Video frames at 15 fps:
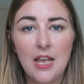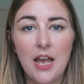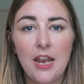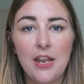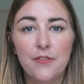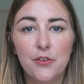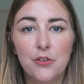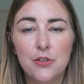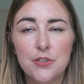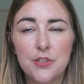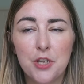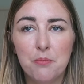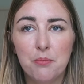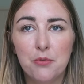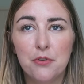and I've
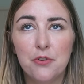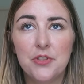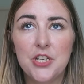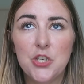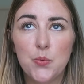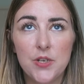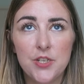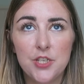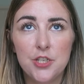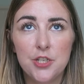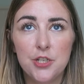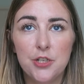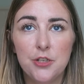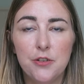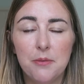also bought the
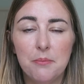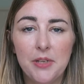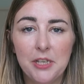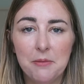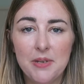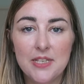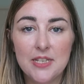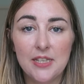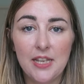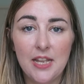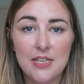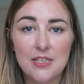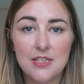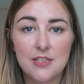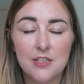22mm
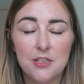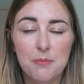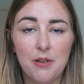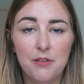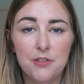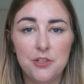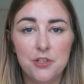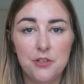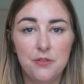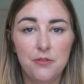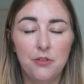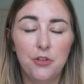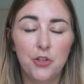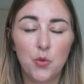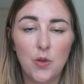lens to be able to do
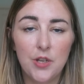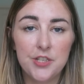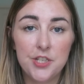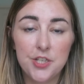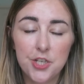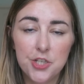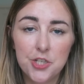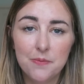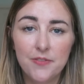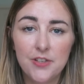good quality YouTube